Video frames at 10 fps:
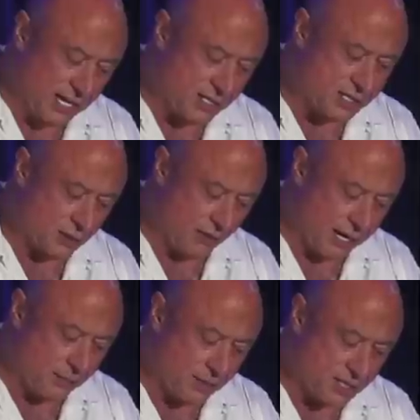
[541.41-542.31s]

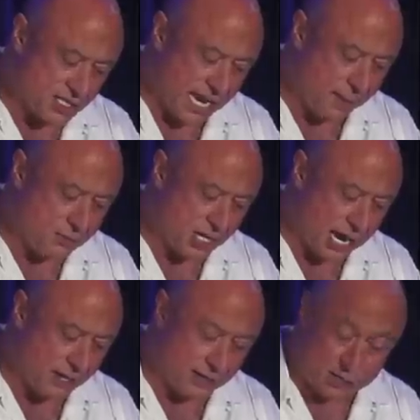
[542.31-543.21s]
Instagram,
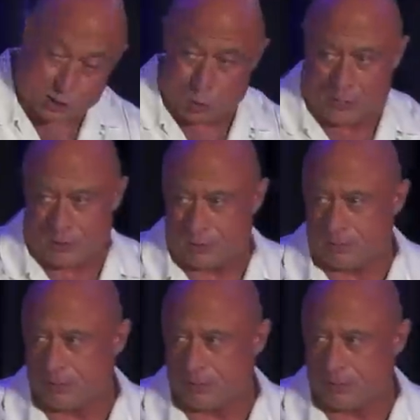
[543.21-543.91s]
Snapchat, and Twitter.